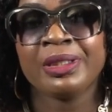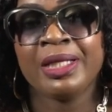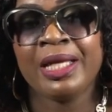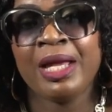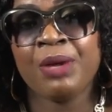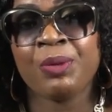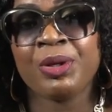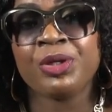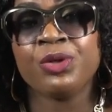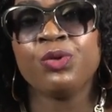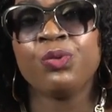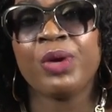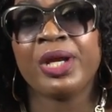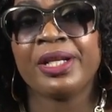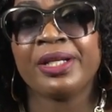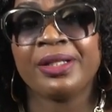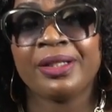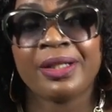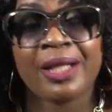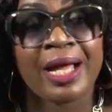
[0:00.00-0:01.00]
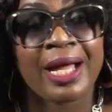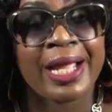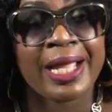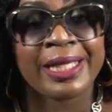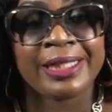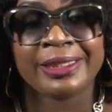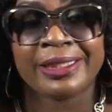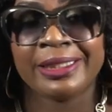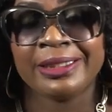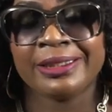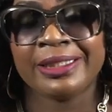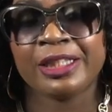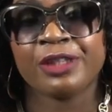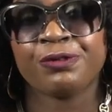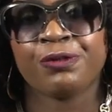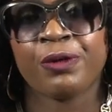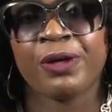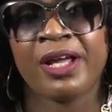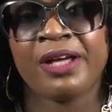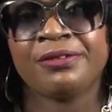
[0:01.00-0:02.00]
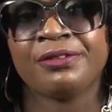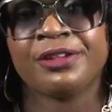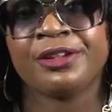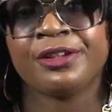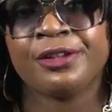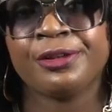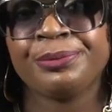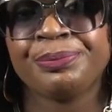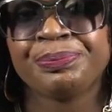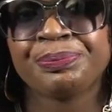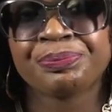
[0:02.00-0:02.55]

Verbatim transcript: And when you wait in line, it takes forever.